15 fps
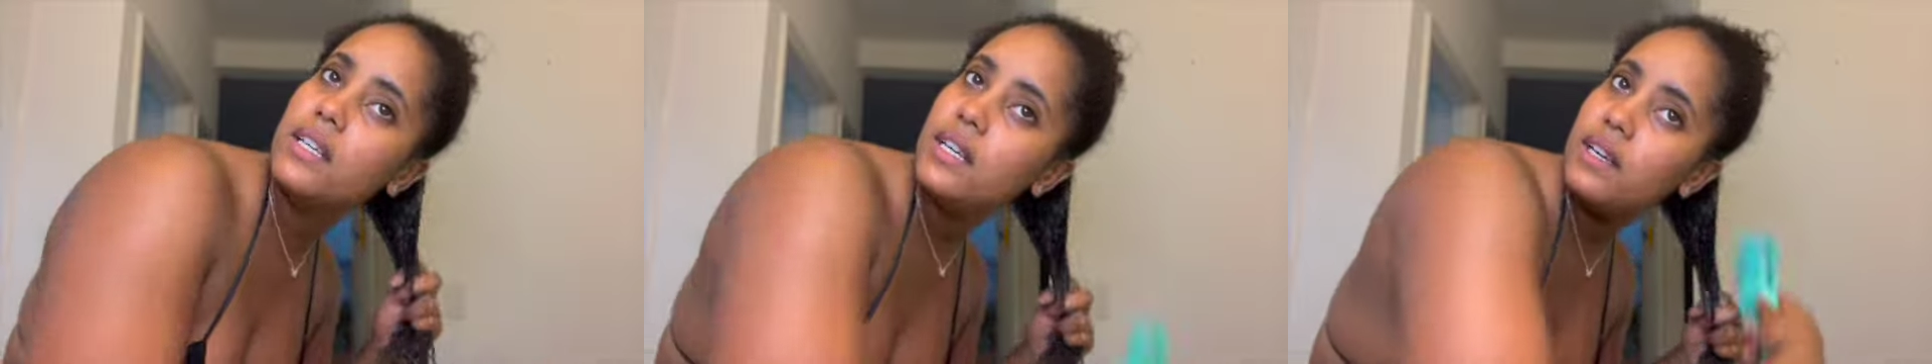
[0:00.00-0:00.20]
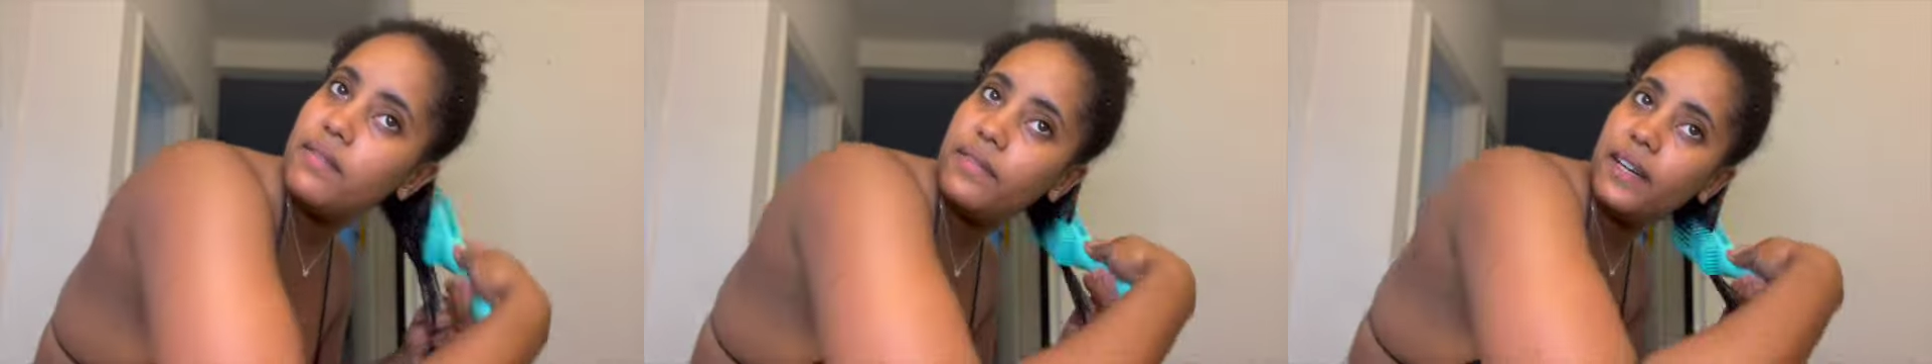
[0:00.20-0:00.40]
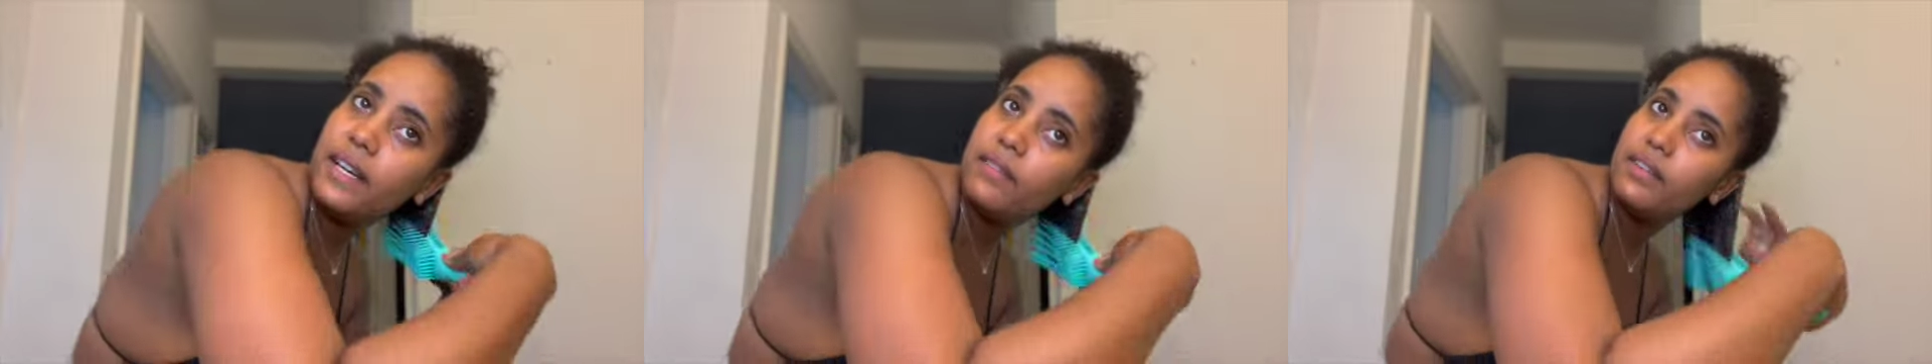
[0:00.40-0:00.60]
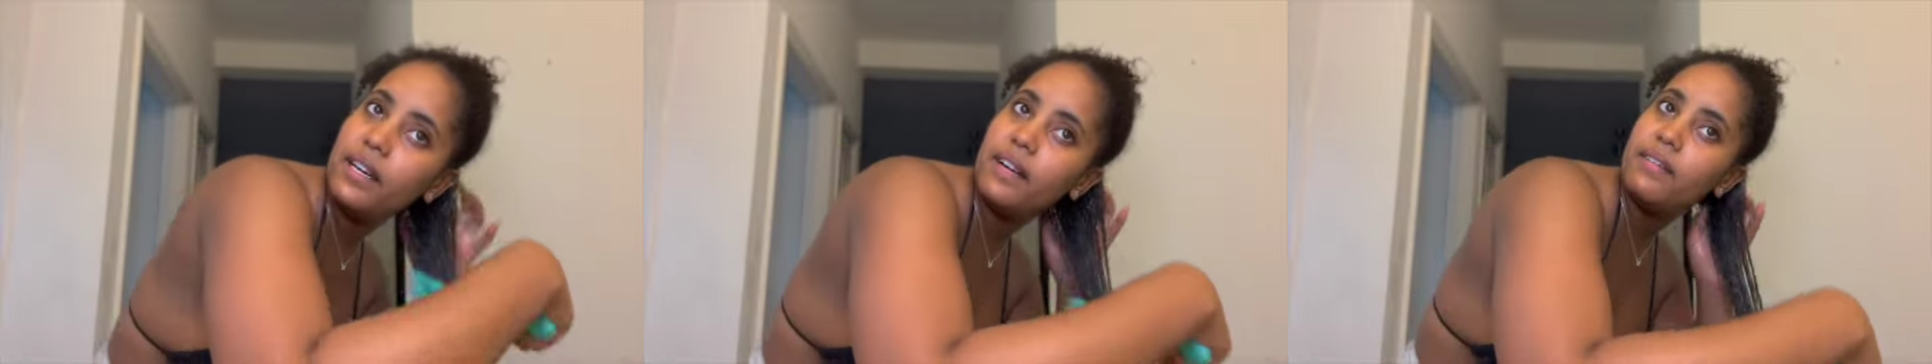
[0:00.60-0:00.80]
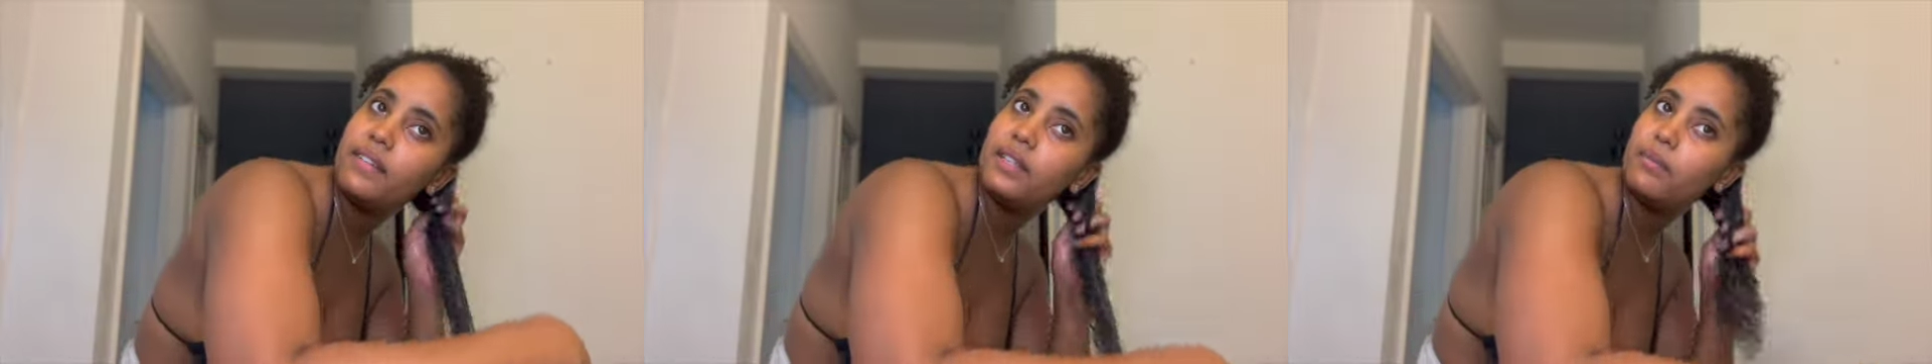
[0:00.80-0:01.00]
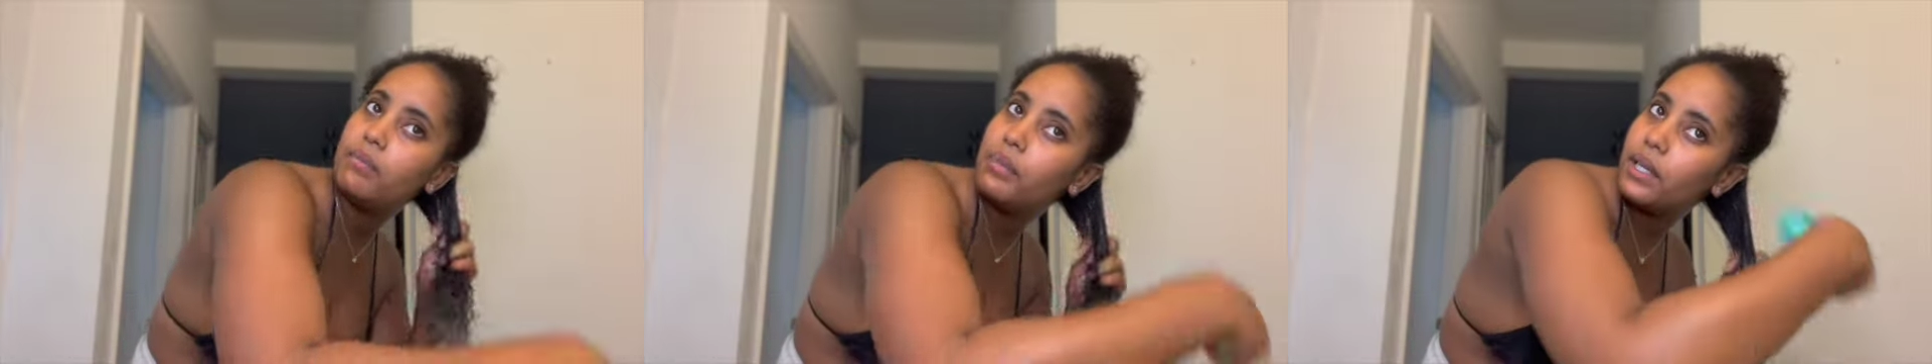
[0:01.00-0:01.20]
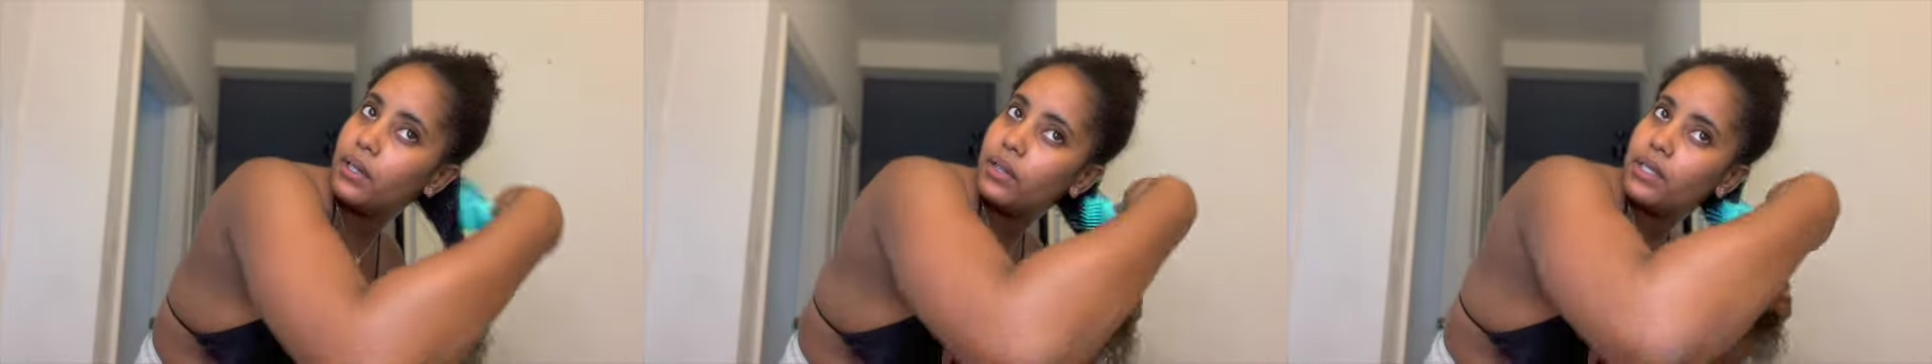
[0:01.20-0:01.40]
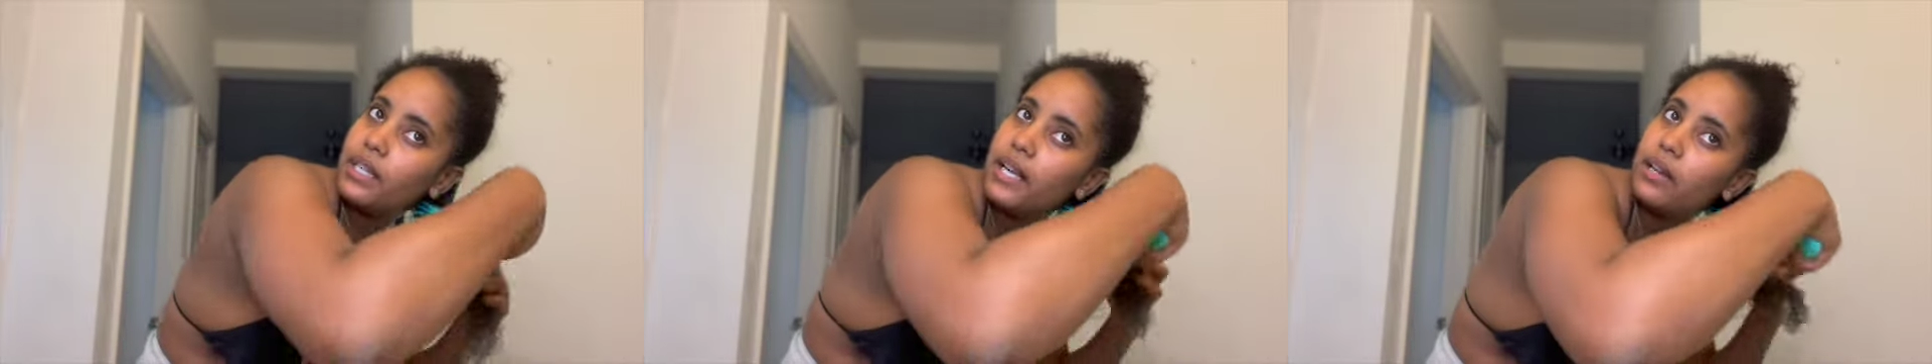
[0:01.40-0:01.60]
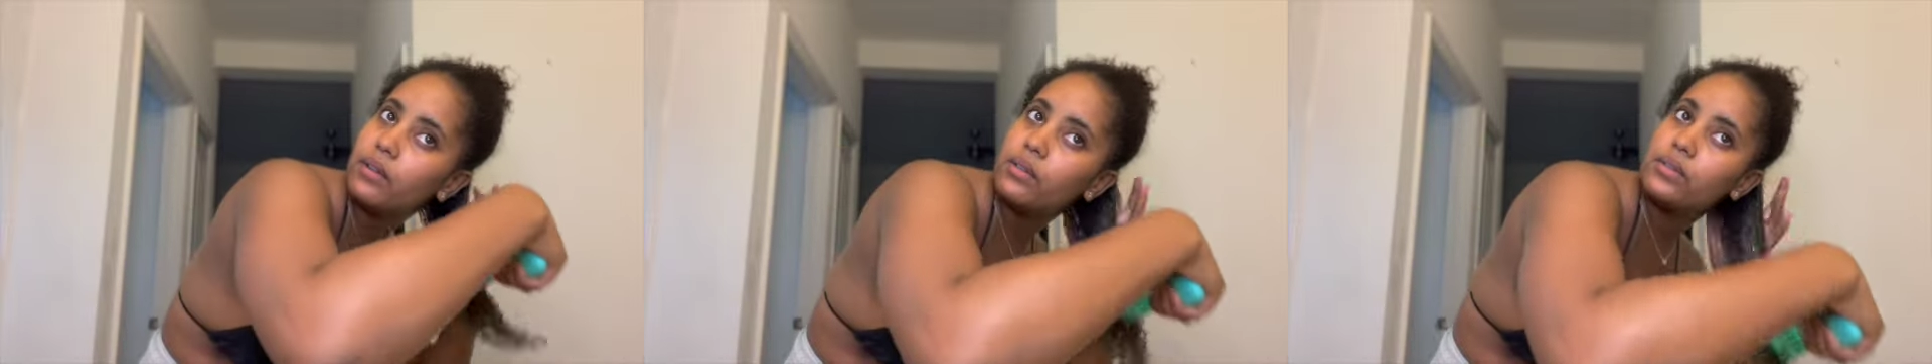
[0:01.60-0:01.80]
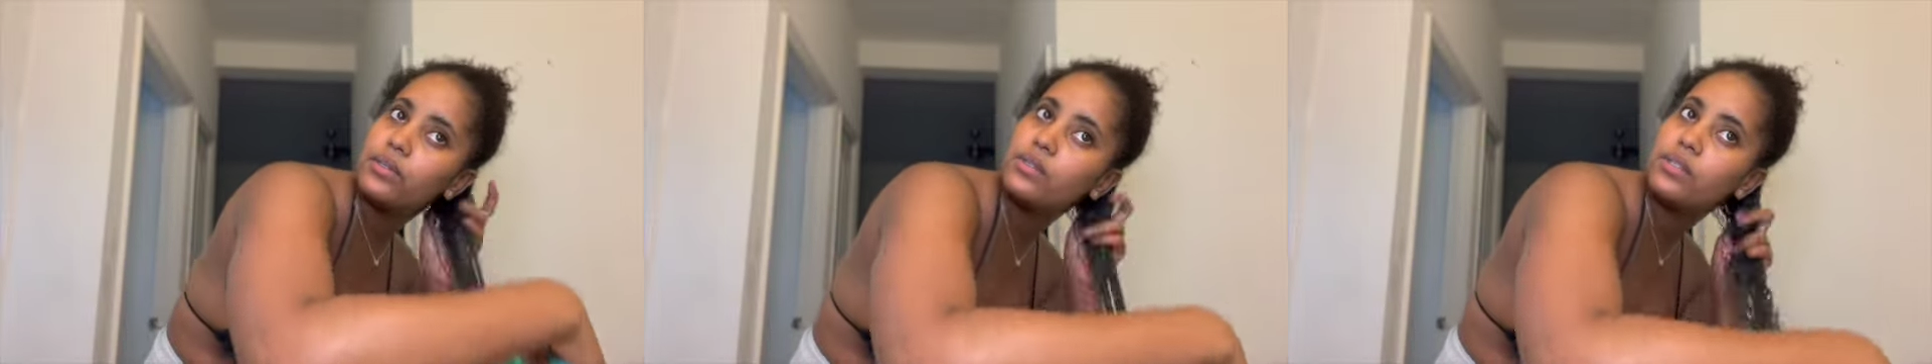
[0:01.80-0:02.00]
If I ever have any bigger
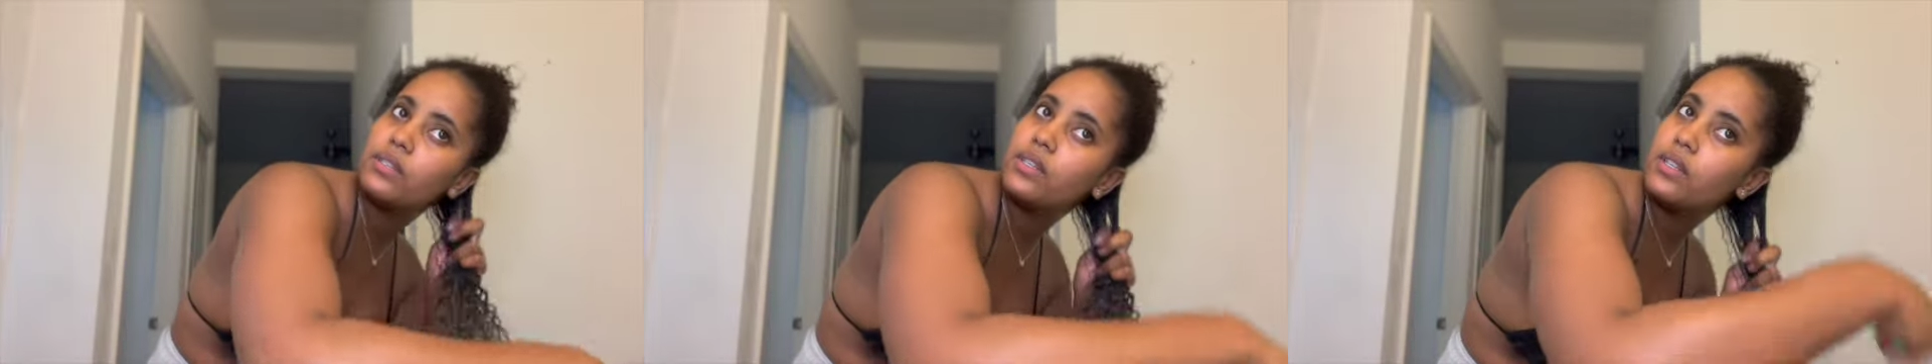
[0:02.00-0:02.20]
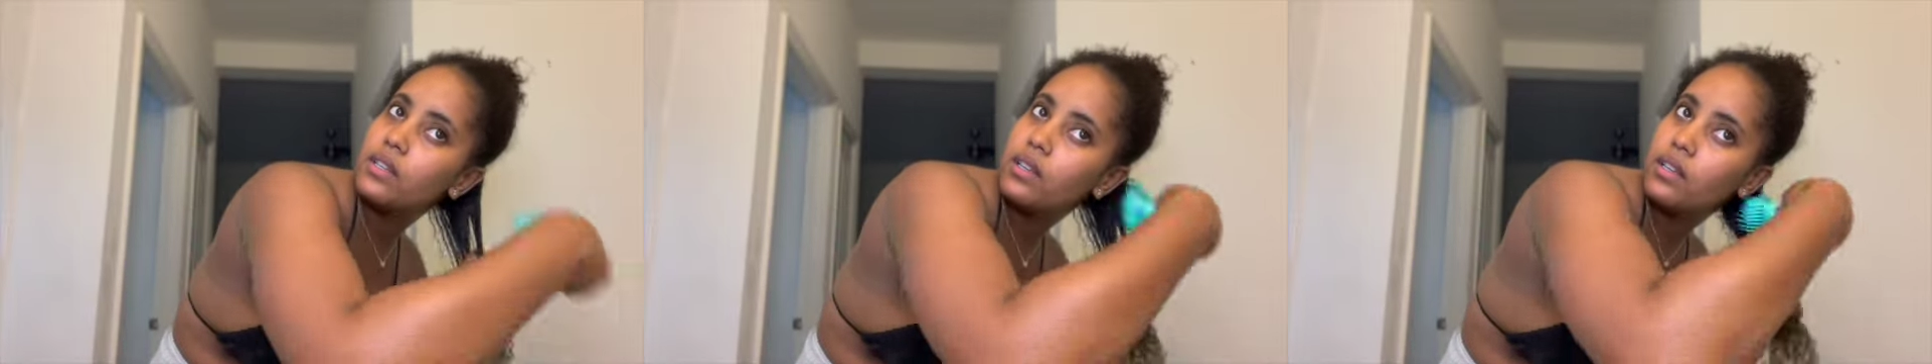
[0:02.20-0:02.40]
tangles,